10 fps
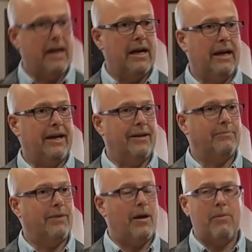I'm
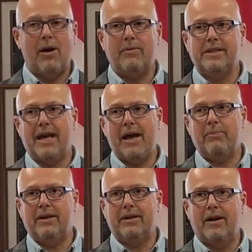always
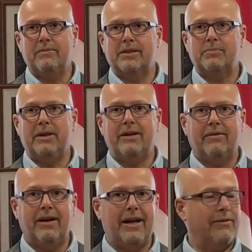happy to come and speak
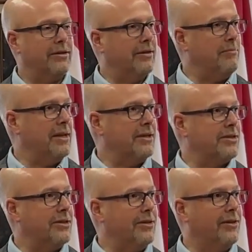right after a
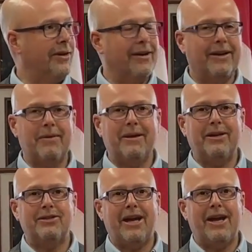minister or an
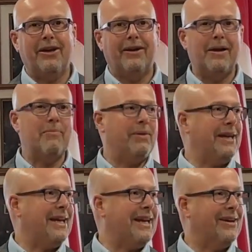MHA or
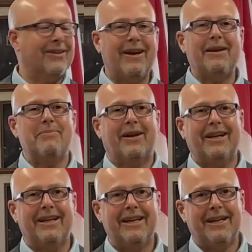MP or
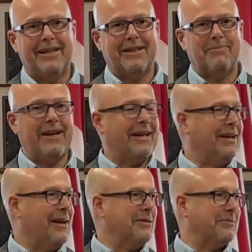anybody that's making
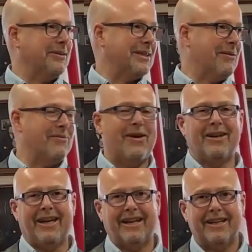announcements on funding.